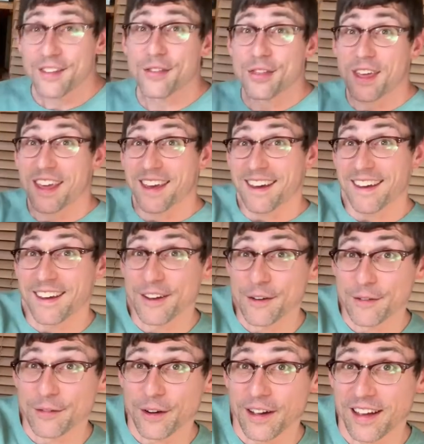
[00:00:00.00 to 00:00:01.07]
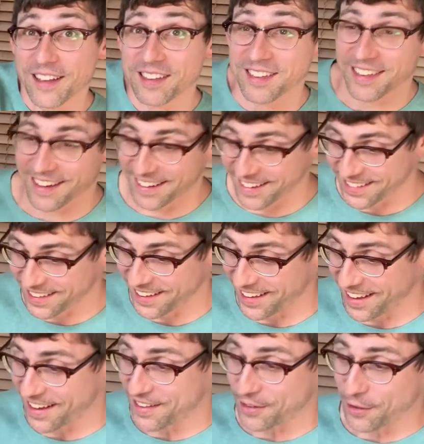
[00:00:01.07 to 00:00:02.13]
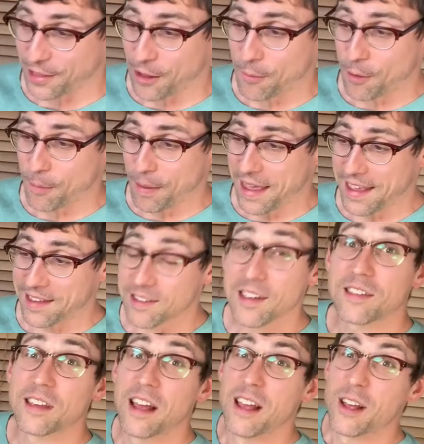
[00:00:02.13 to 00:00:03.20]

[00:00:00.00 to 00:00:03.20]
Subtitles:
thicker for a start. It's got a lot more pages,